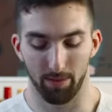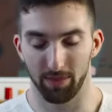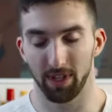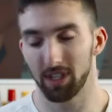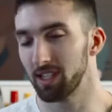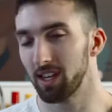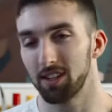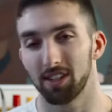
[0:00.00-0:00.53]

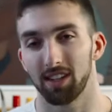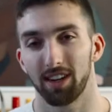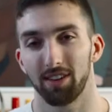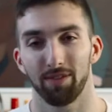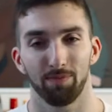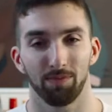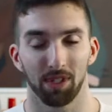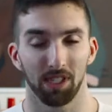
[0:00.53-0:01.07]
This has like
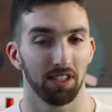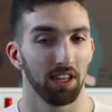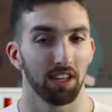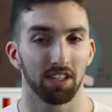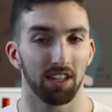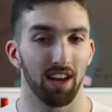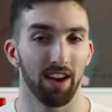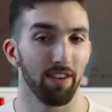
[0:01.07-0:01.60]

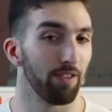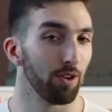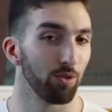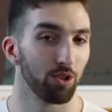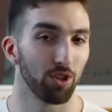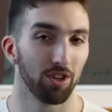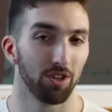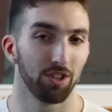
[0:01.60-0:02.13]
6
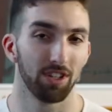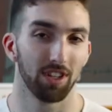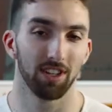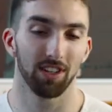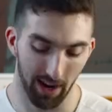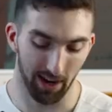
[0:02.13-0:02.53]
iPhone charges in it.